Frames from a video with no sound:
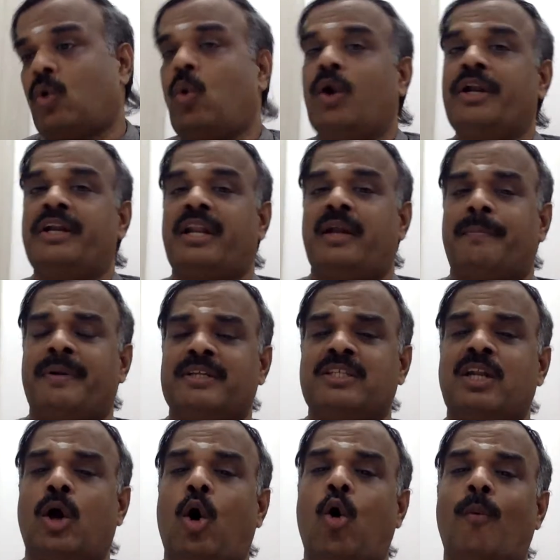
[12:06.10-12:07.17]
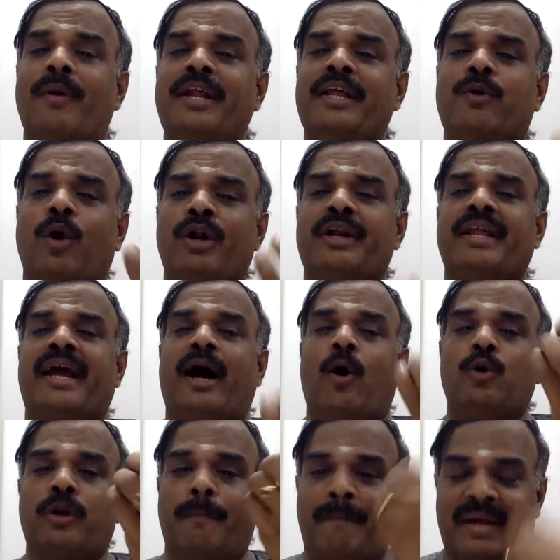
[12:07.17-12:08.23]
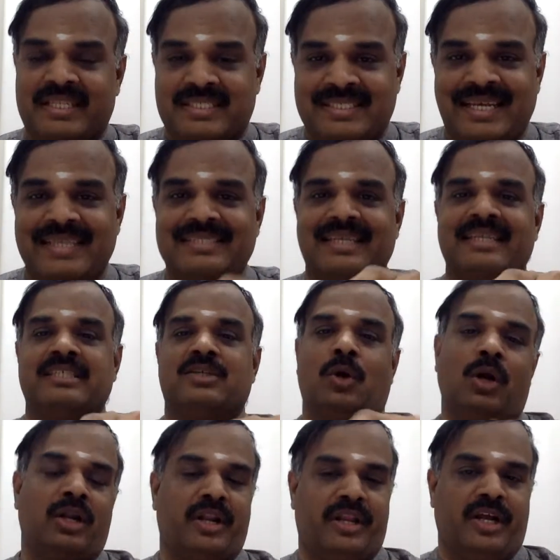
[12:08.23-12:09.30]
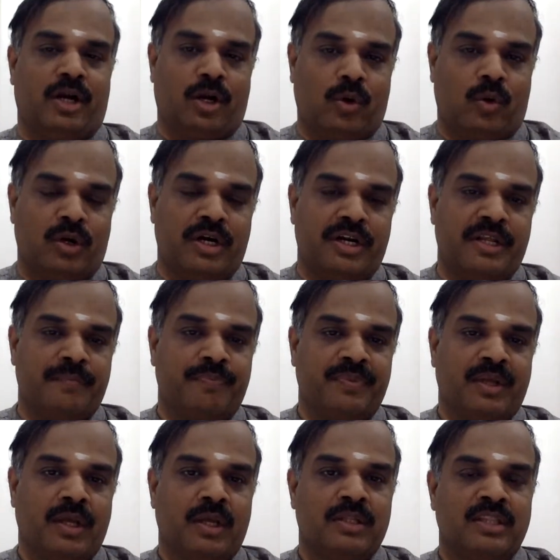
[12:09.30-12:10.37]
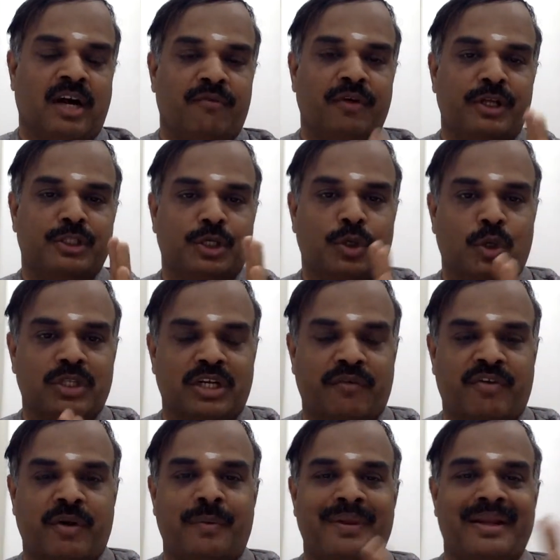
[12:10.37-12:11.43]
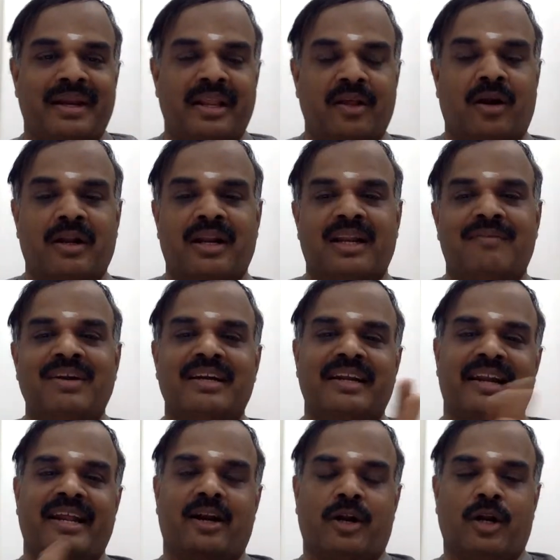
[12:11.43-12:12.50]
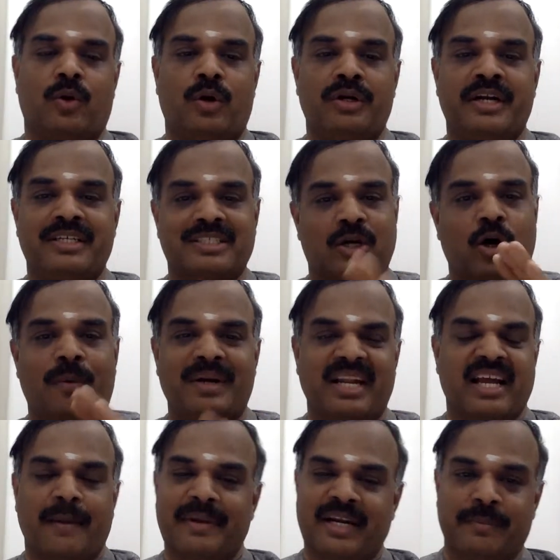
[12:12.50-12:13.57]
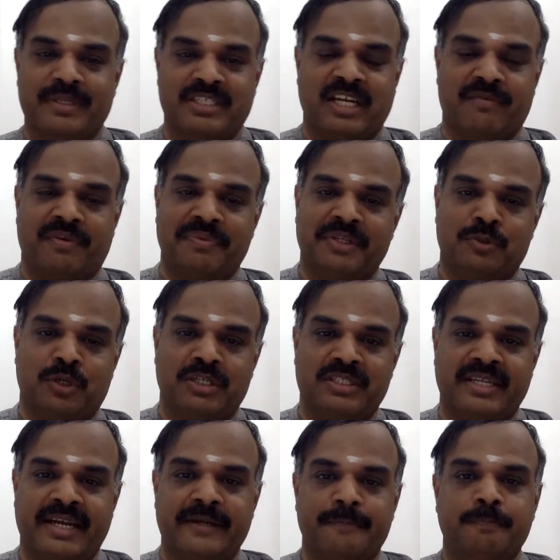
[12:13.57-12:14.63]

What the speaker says: quantity represents how many quantity I have to purchase is called reorder quantity. Therefore, you should know the difference between reorder level and reorder quantity. It's a commonly committed mistake from the student side.